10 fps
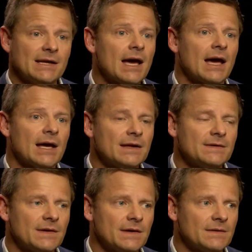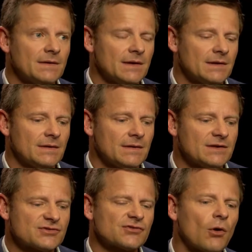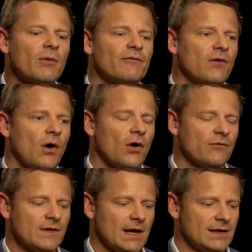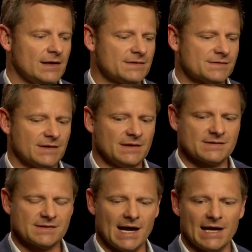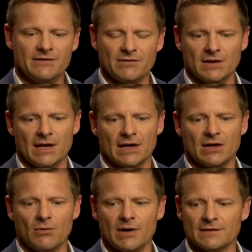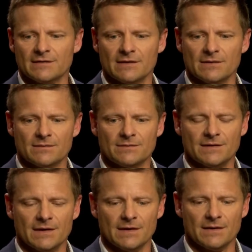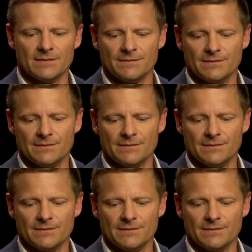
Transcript: yeah. It it it it's so involved that it's it's not even like going to to.